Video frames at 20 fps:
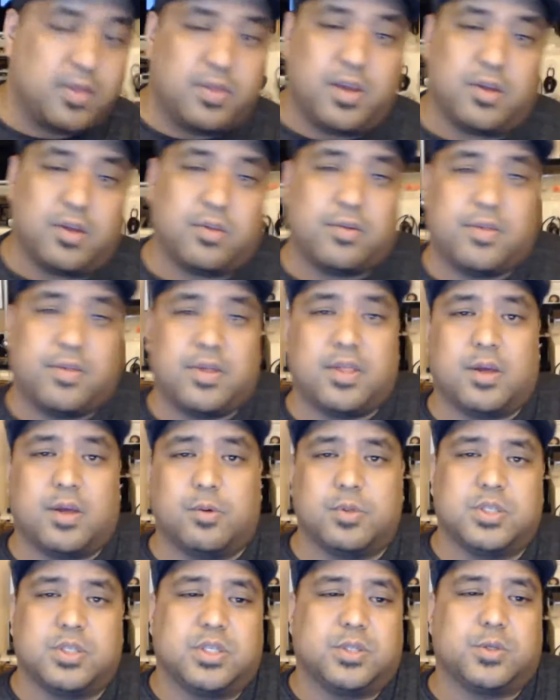The other thing
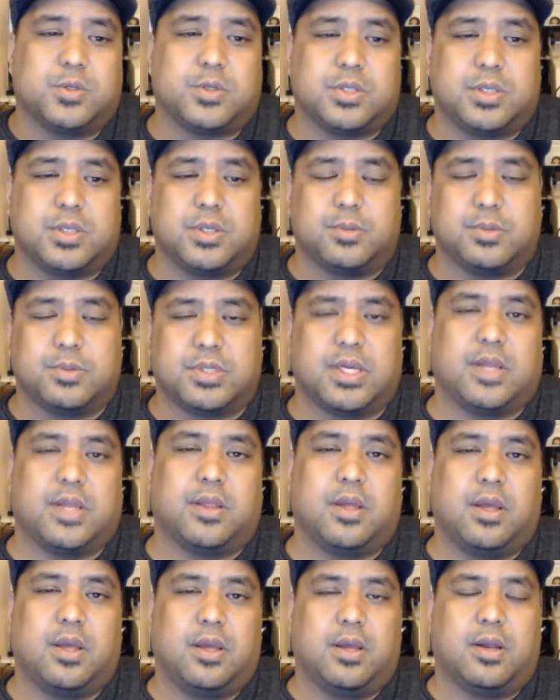that was interesting was
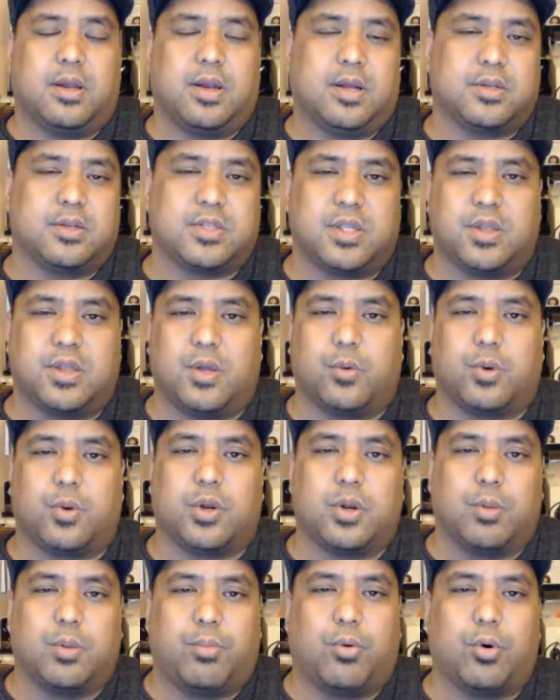that they announced that they
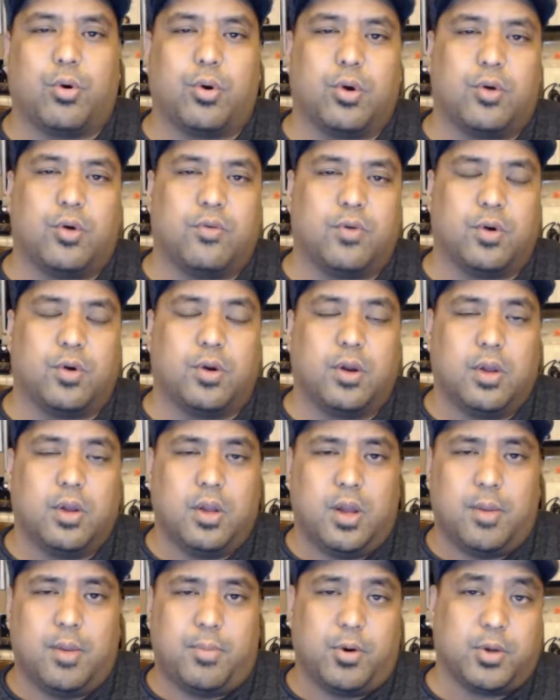were going to port over
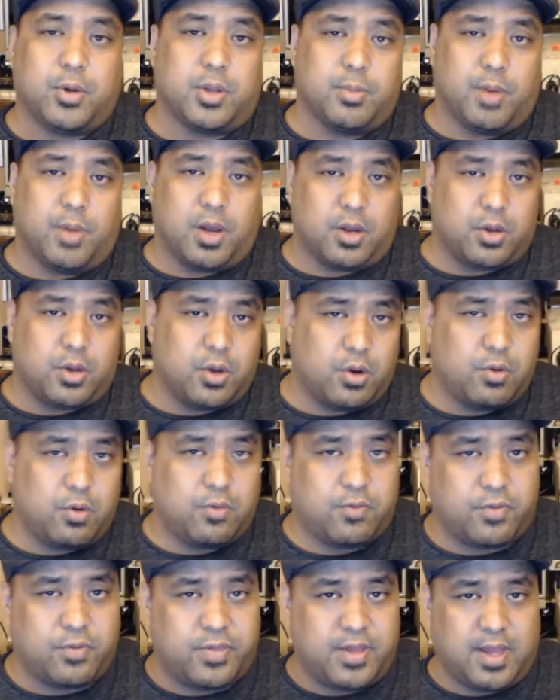Pokemon
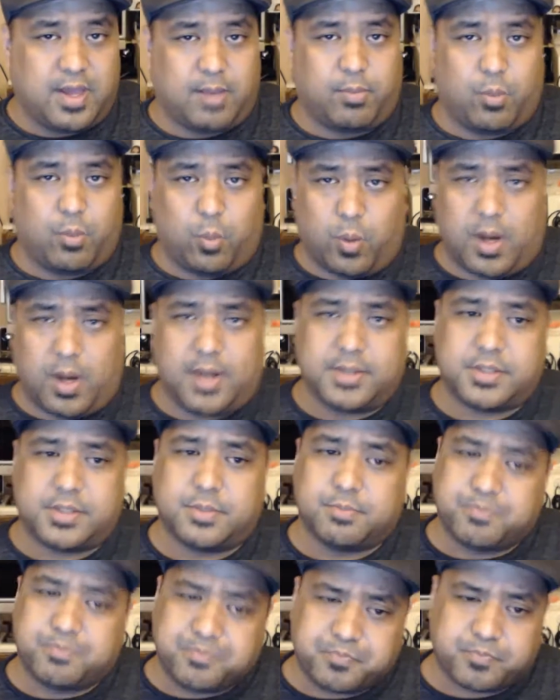Go for the Apple
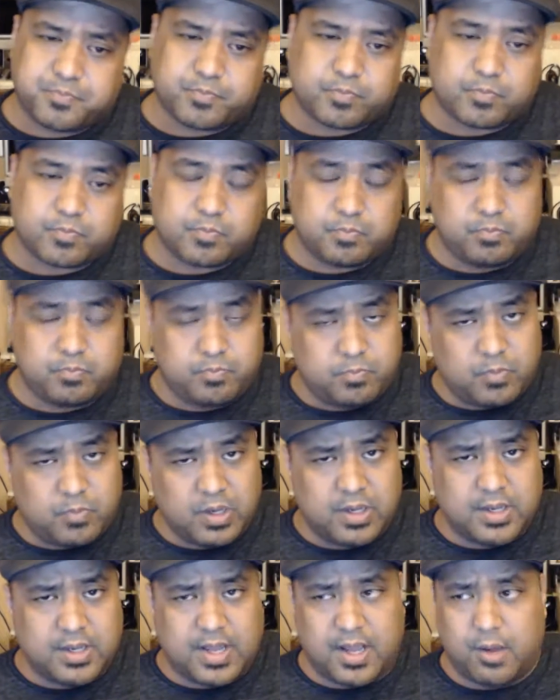Watch.
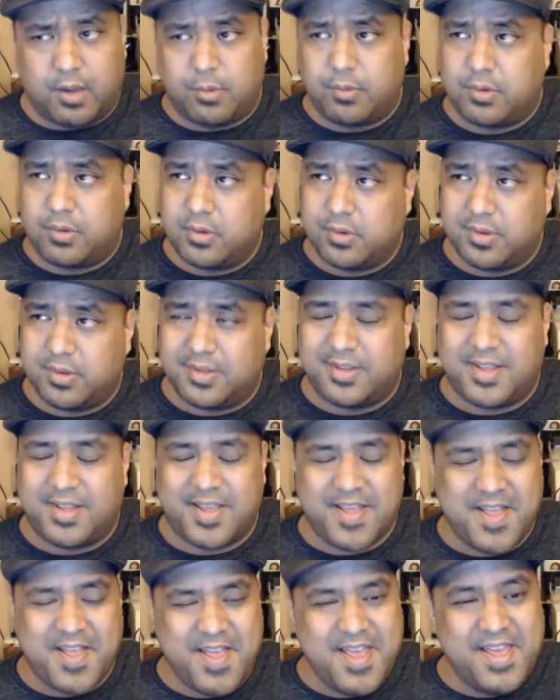Now,
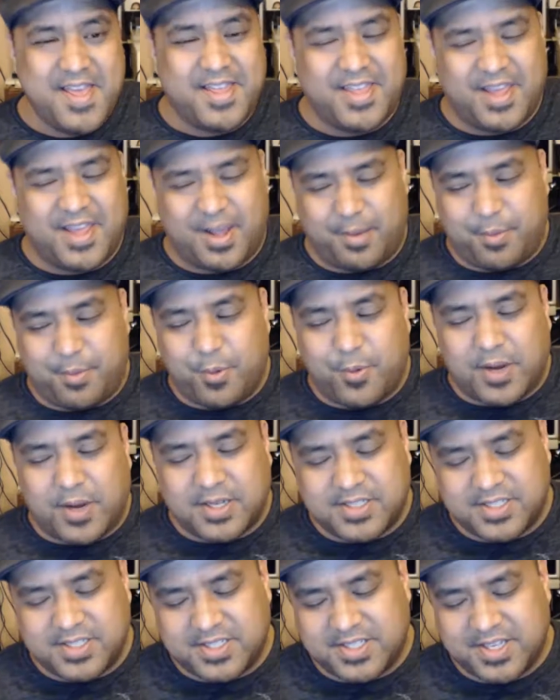Apple
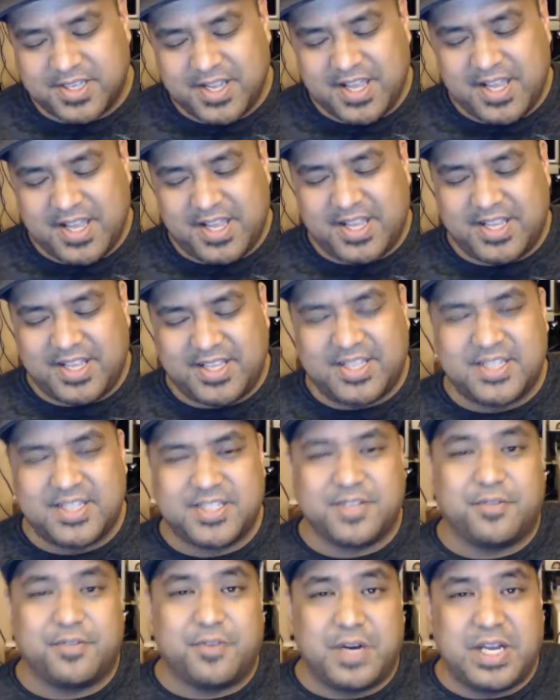Watch is
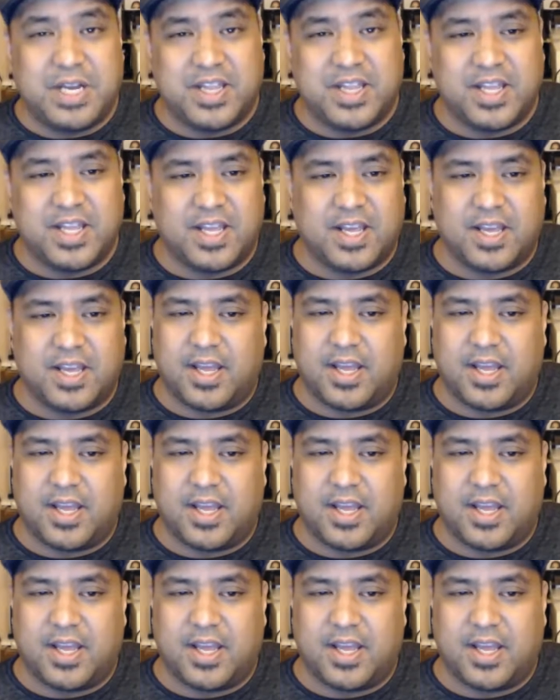a funny thing.